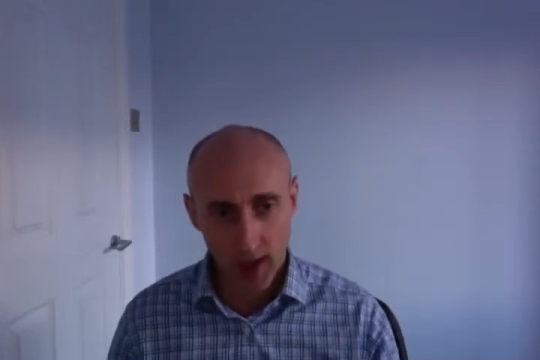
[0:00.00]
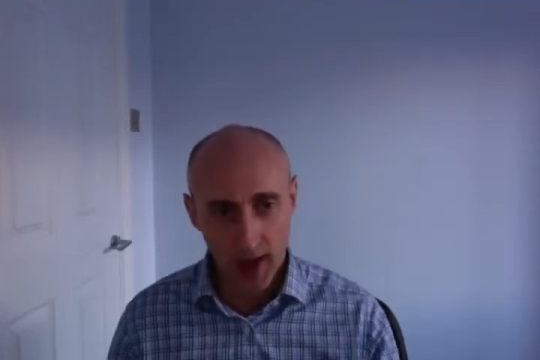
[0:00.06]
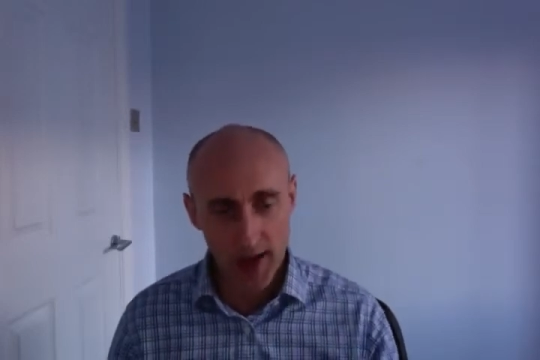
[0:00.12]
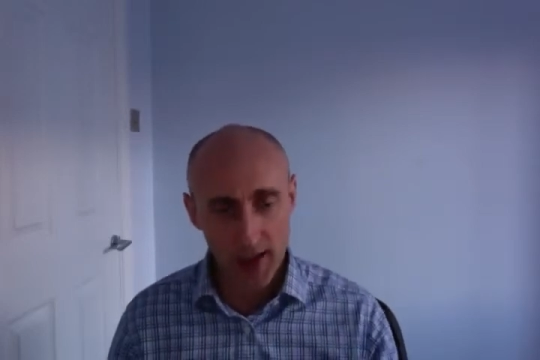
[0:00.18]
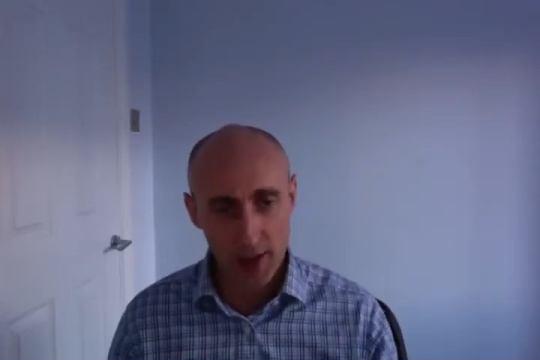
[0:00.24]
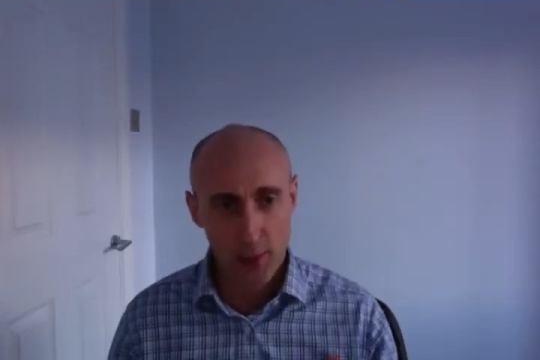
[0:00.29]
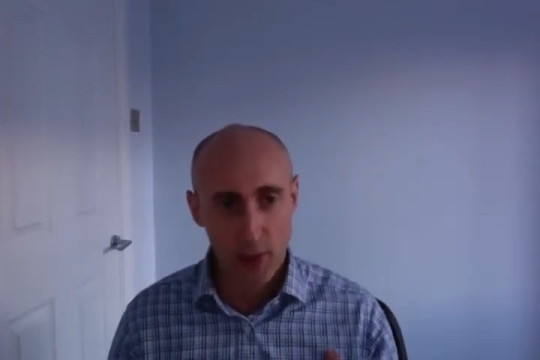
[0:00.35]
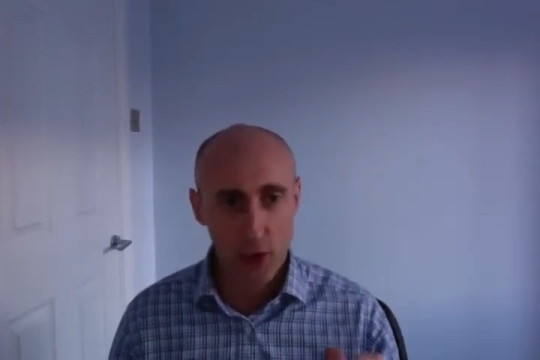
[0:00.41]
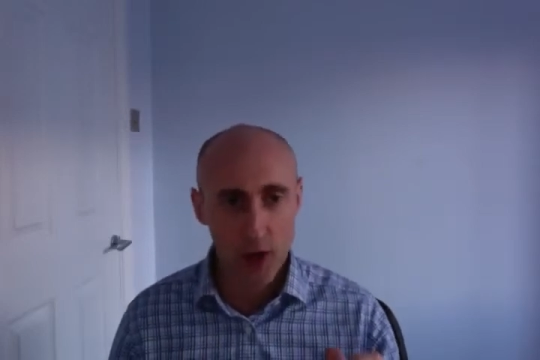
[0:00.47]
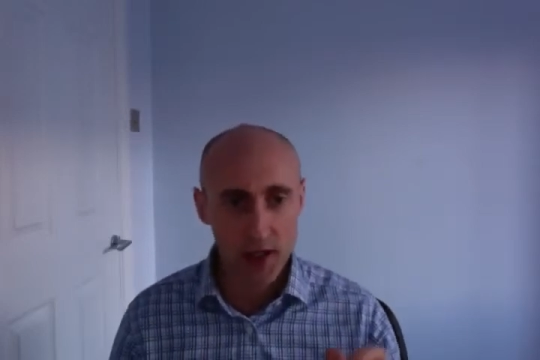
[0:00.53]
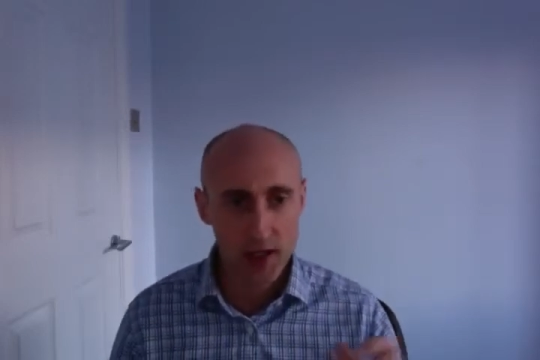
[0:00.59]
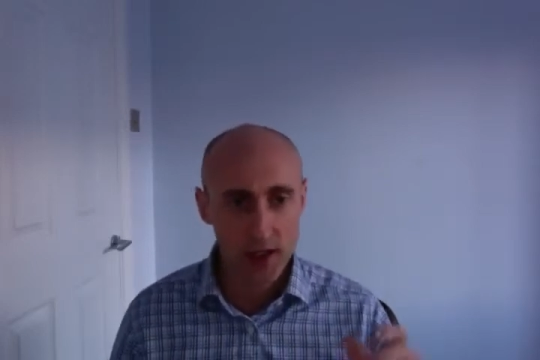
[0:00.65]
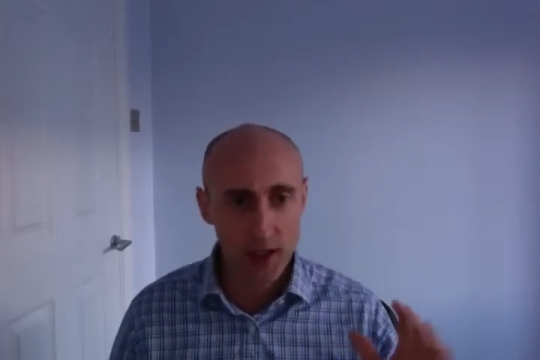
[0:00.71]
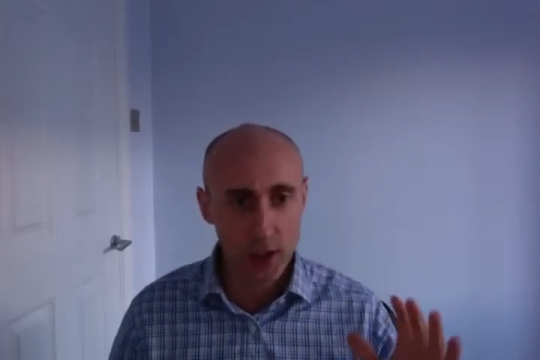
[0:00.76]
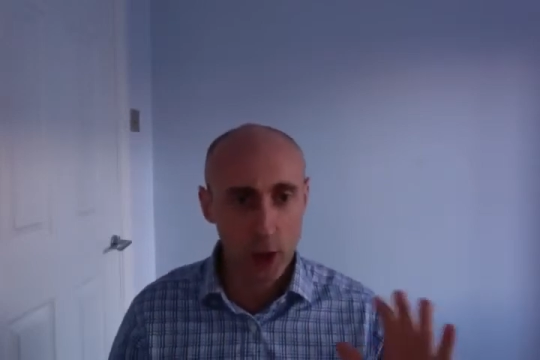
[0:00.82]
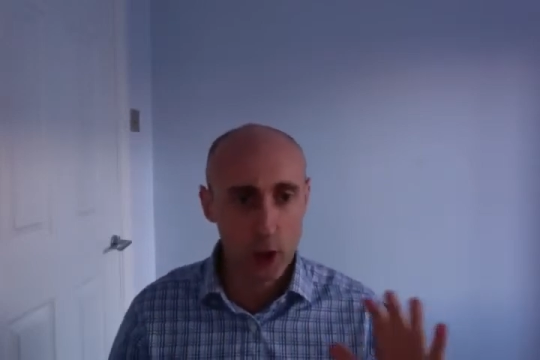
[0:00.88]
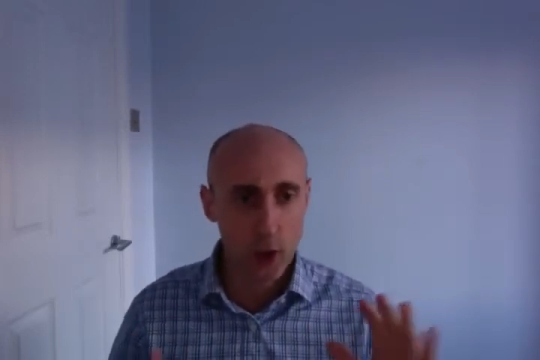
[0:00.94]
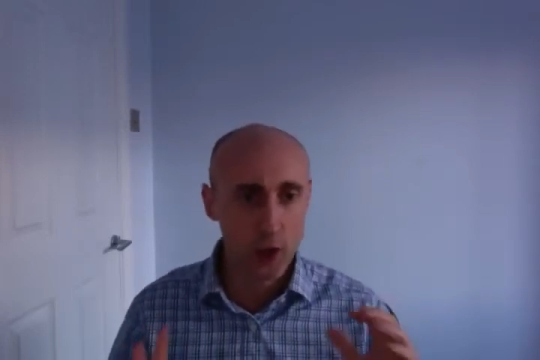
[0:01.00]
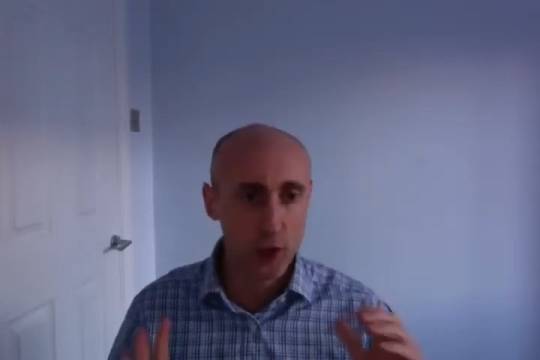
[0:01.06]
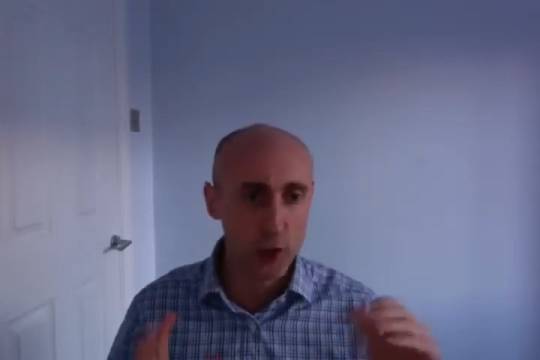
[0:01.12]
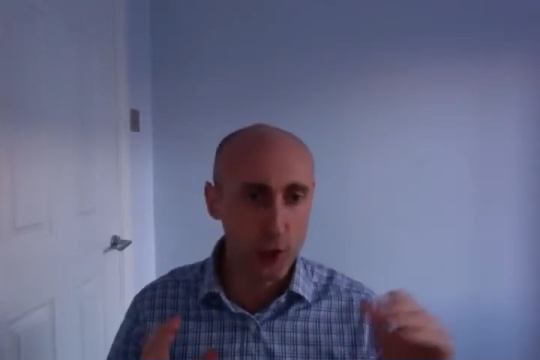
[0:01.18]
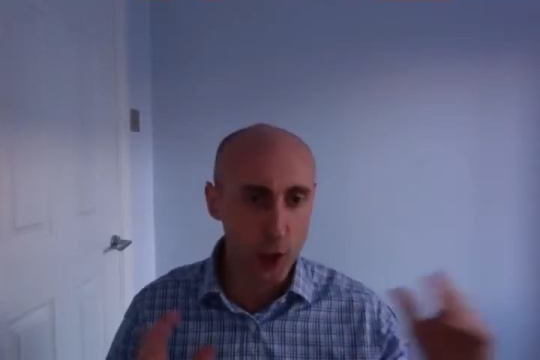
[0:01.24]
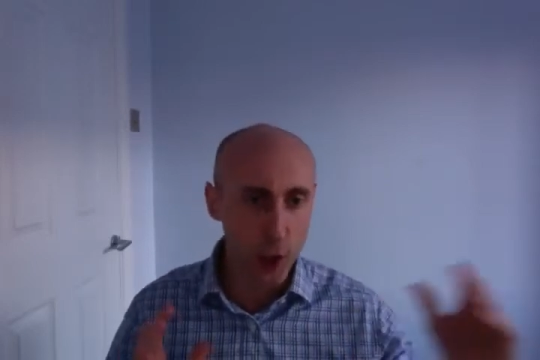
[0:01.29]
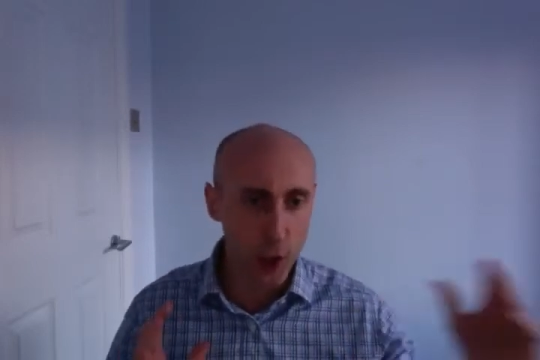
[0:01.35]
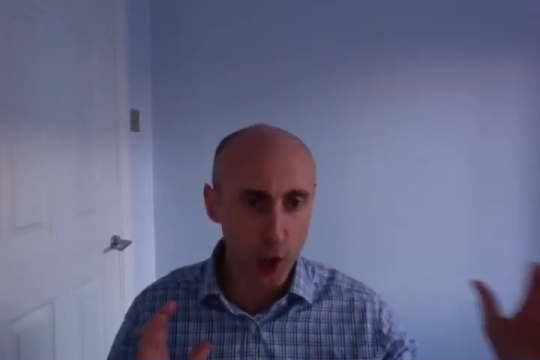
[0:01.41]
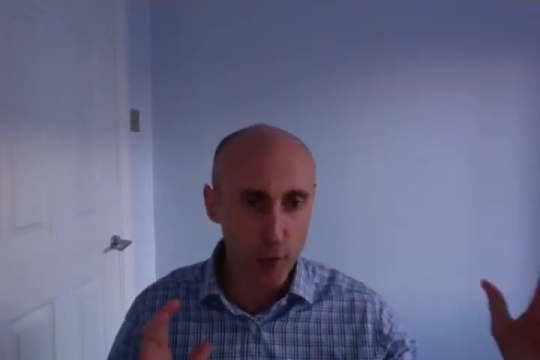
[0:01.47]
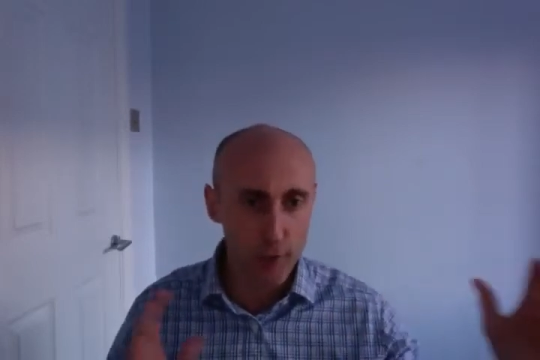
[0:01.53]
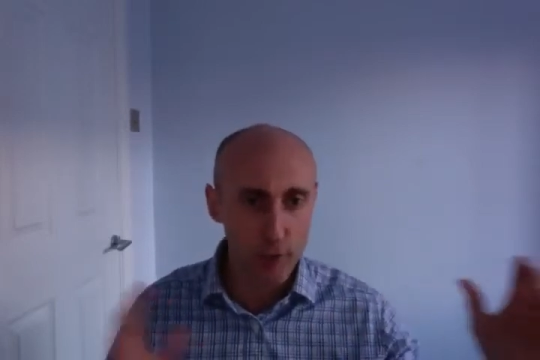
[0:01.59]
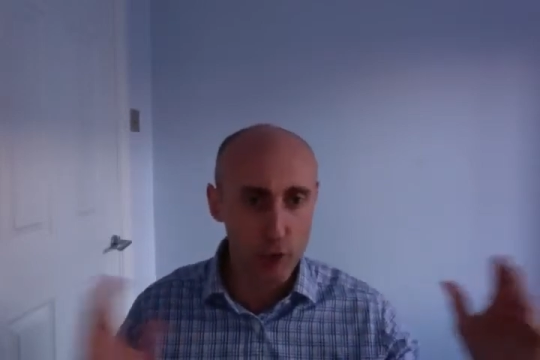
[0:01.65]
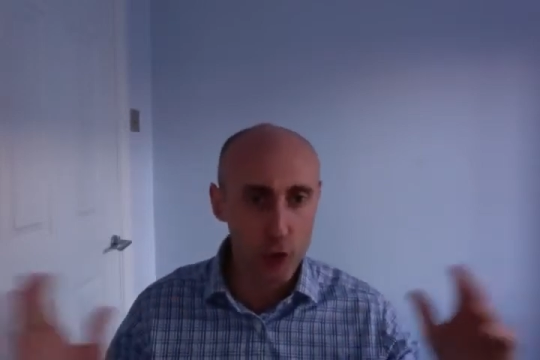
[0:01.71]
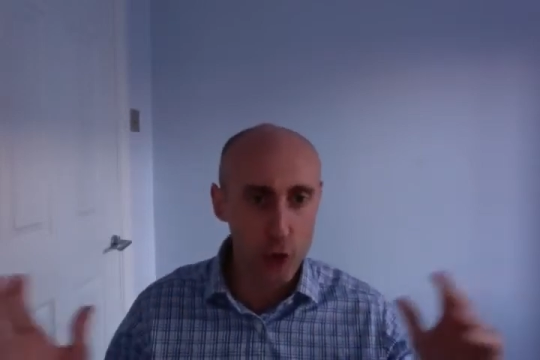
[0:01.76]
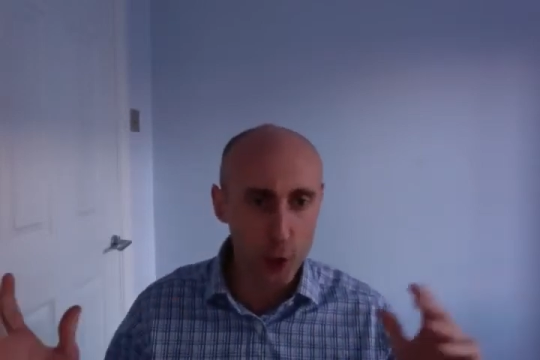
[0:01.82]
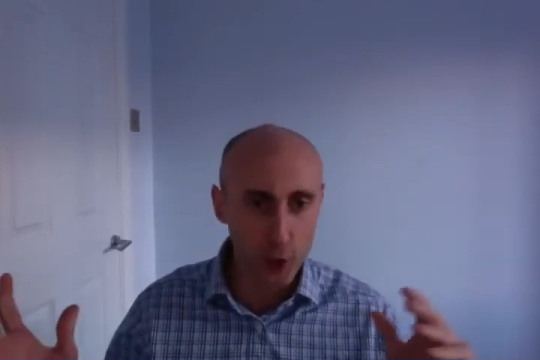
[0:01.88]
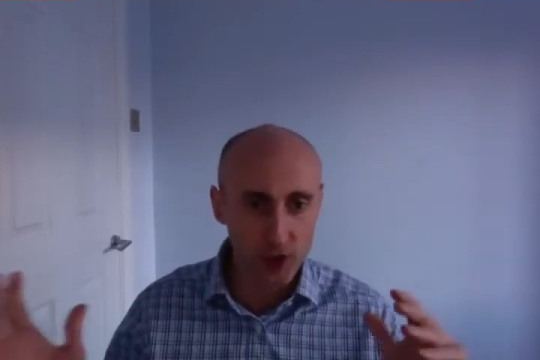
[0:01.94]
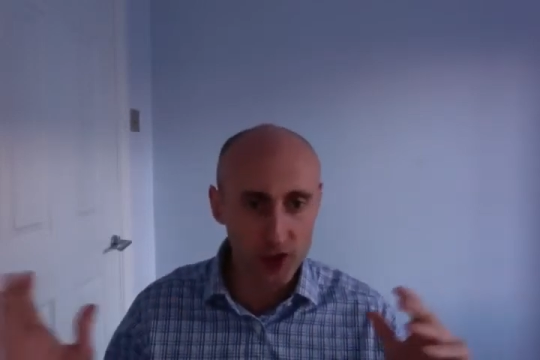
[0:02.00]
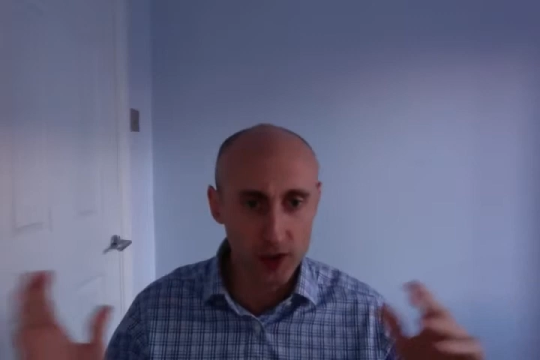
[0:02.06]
it's pressing on the nerve roots